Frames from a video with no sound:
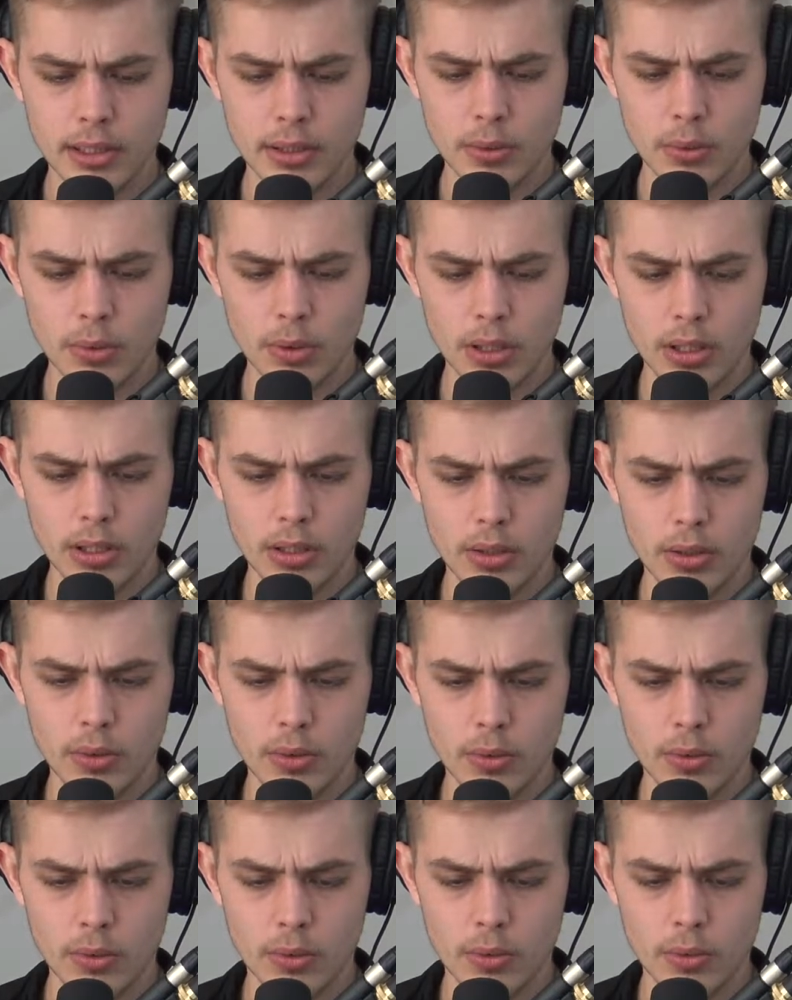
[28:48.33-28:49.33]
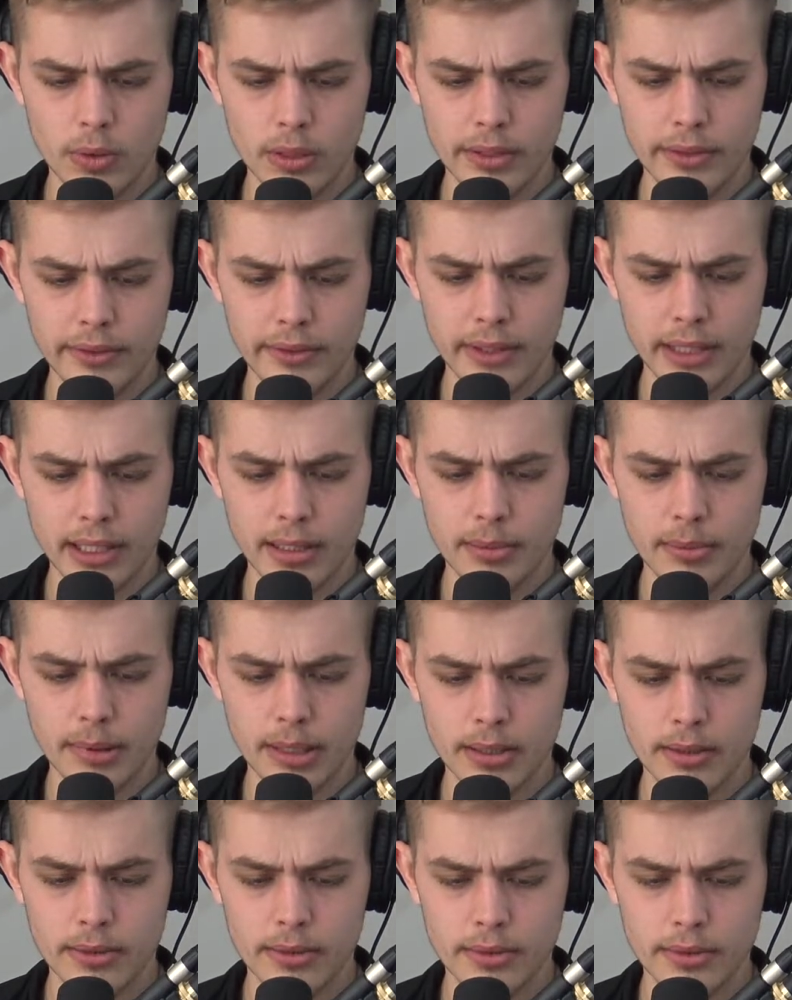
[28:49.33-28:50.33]
Whoa, what is that
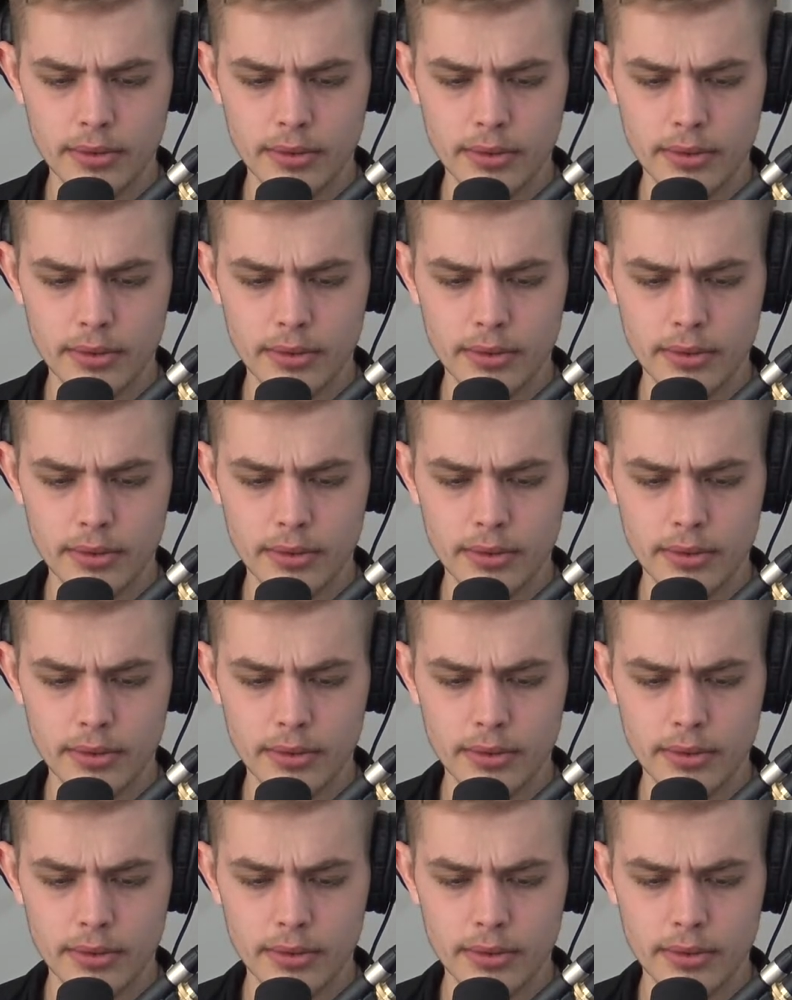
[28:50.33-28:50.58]
about?